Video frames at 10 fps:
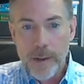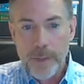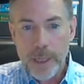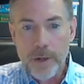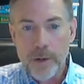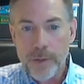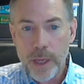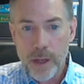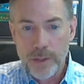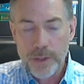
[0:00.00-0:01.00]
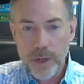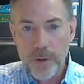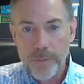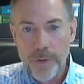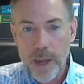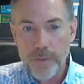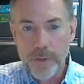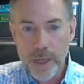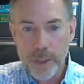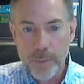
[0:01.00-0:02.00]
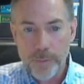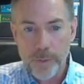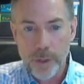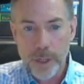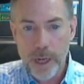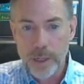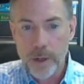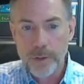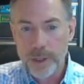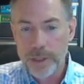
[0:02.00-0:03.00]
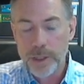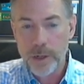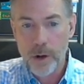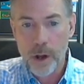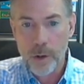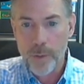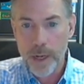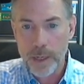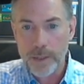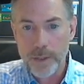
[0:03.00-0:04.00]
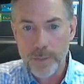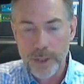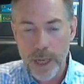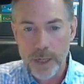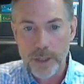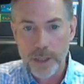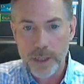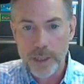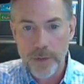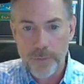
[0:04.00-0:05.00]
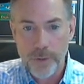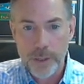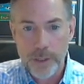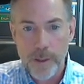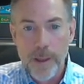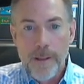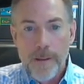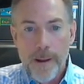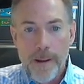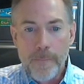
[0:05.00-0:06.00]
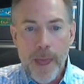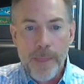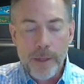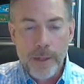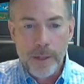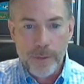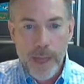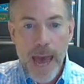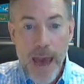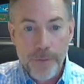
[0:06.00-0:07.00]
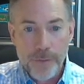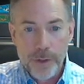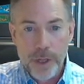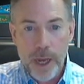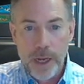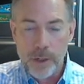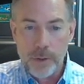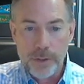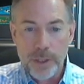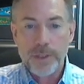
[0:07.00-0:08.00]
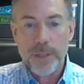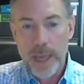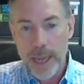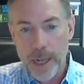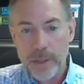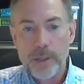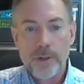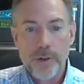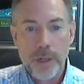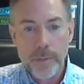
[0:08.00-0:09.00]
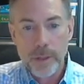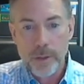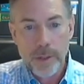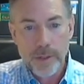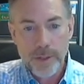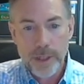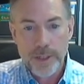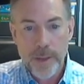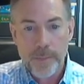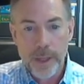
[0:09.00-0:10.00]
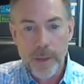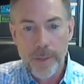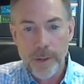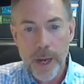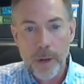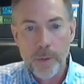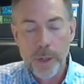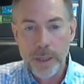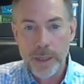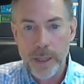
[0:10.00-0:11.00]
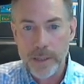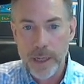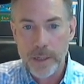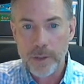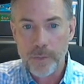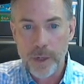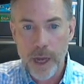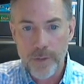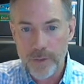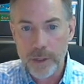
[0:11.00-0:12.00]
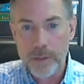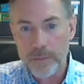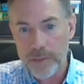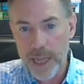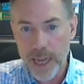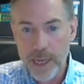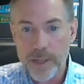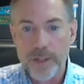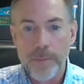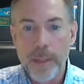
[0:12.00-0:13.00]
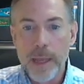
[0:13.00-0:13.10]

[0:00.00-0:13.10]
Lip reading: Here, they all start 5 days before diagnosis, and they're already substantially different. And then after diagnosis and treatment, you can see something about how quickly they tend to recover, days.